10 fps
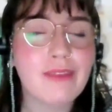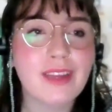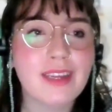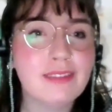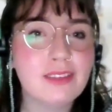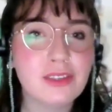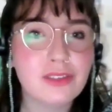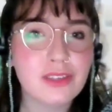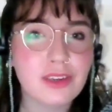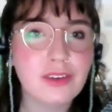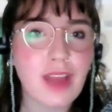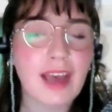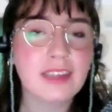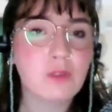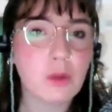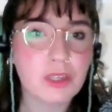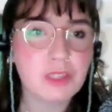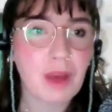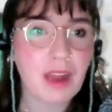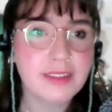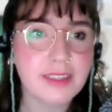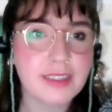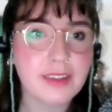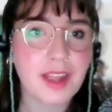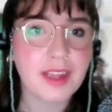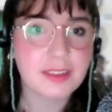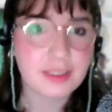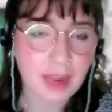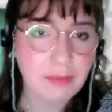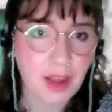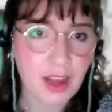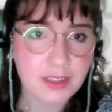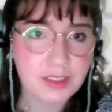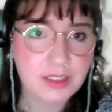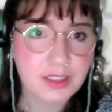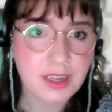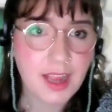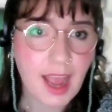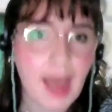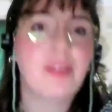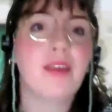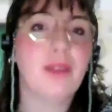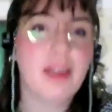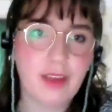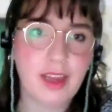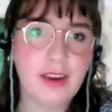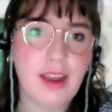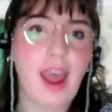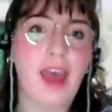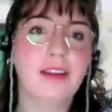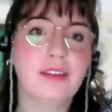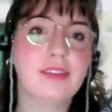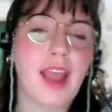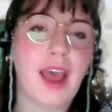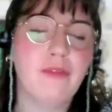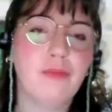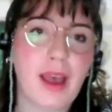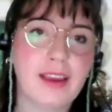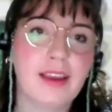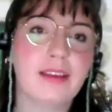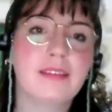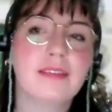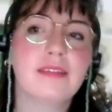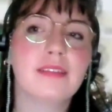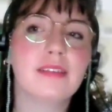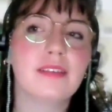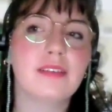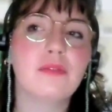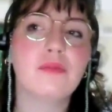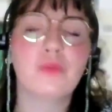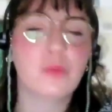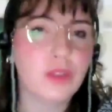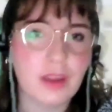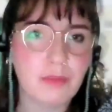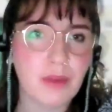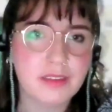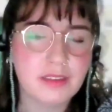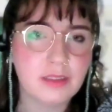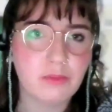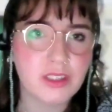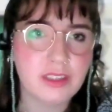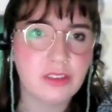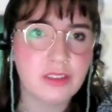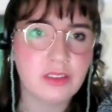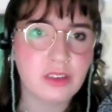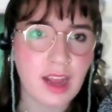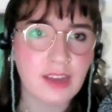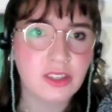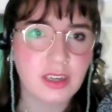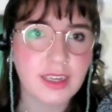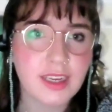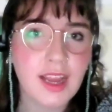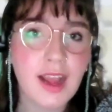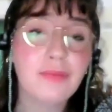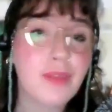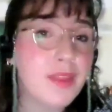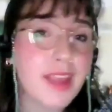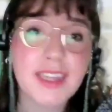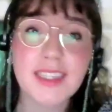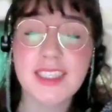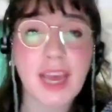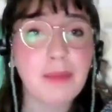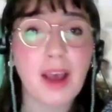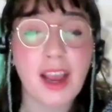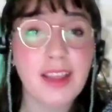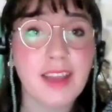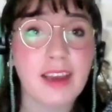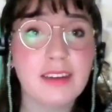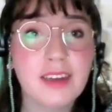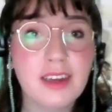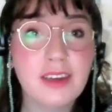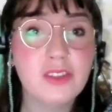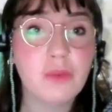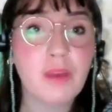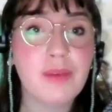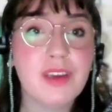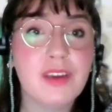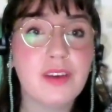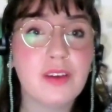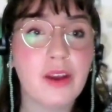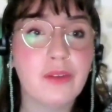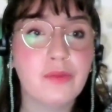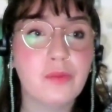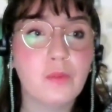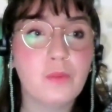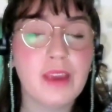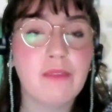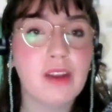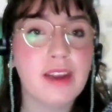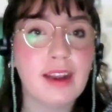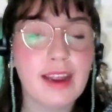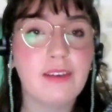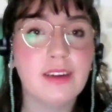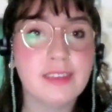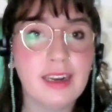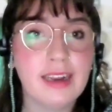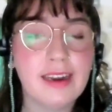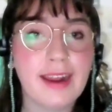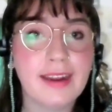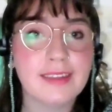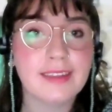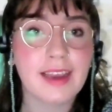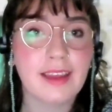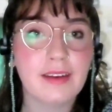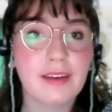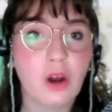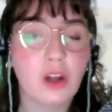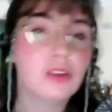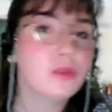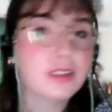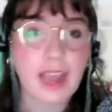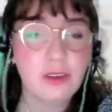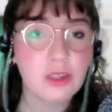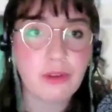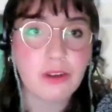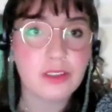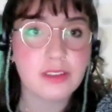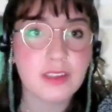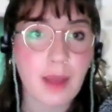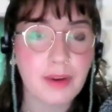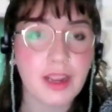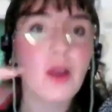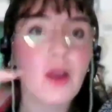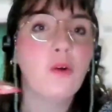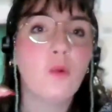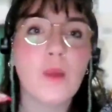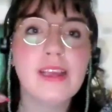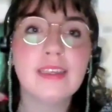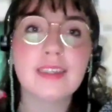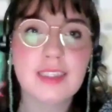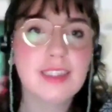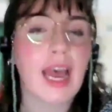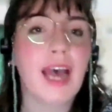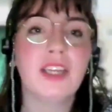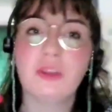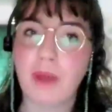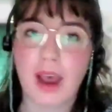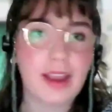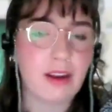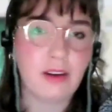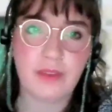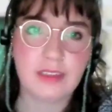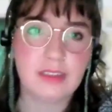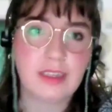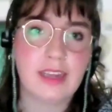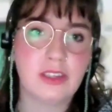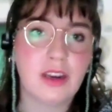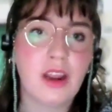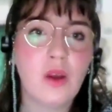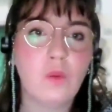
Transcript: If the institution has robust policies that they can stand behind and they believe in, and they have backing within policies and procedures internationally, then they can stand behind that. So maybe kind of being really clear and delineating, say that although this counter process is happening, we stand by our investigation.